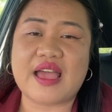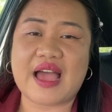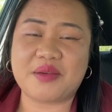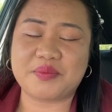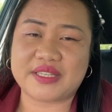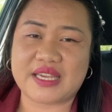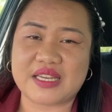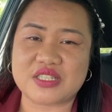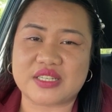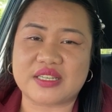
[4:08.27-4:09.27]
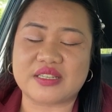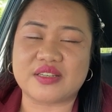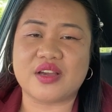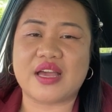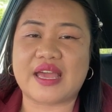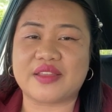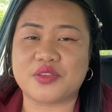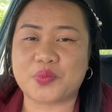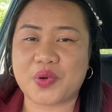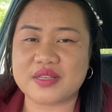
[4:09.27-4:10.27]
application and the
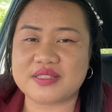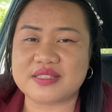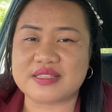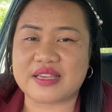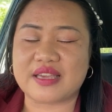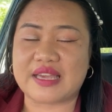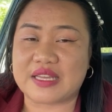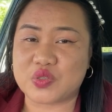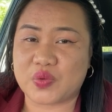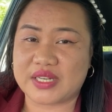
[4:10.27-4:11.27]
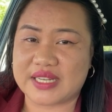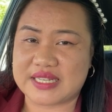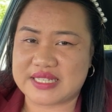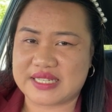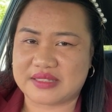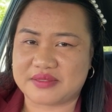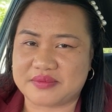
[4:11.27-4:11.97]
processing in 2019.